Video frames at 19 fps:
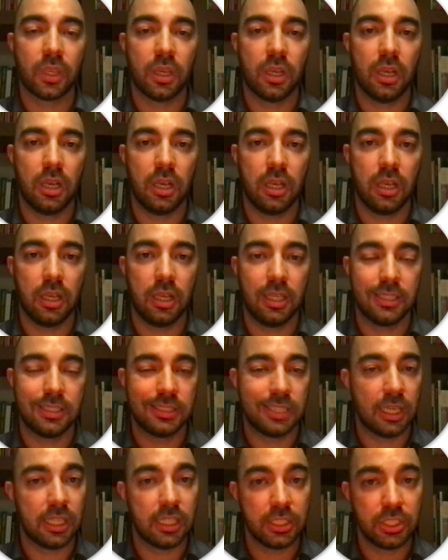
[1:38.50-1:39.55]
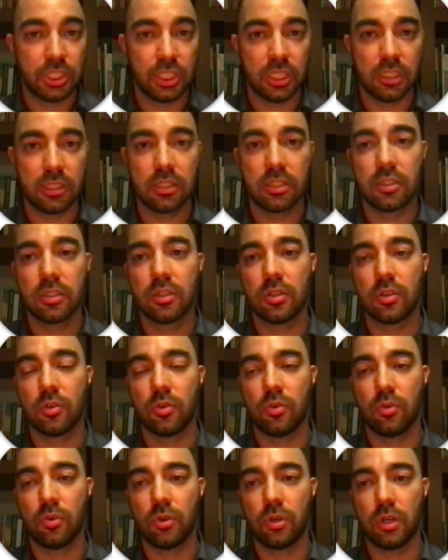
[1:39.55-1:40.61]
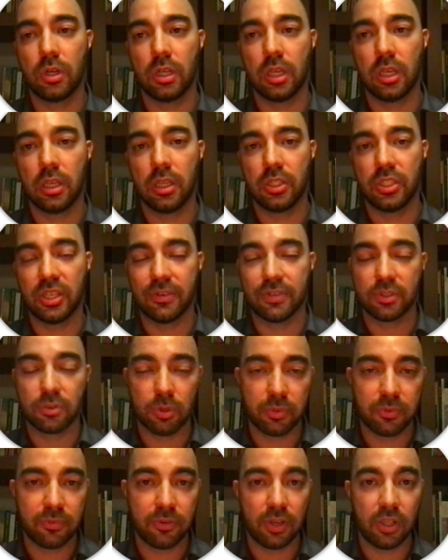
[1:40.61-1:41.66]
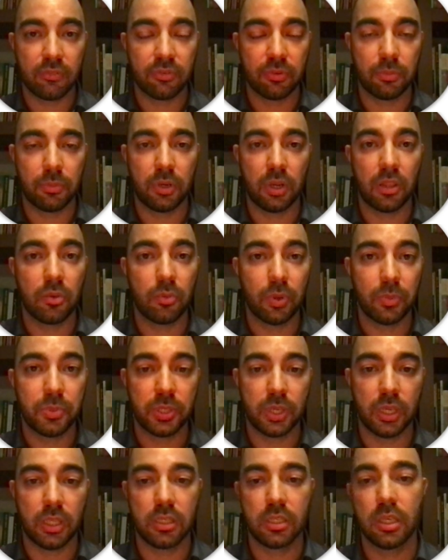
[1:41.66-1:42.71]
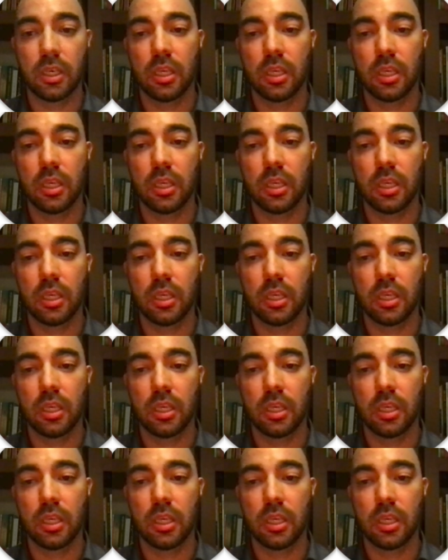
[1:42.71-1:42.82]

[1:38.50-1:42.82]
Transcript: a style sheet or a JavaScript file from another website,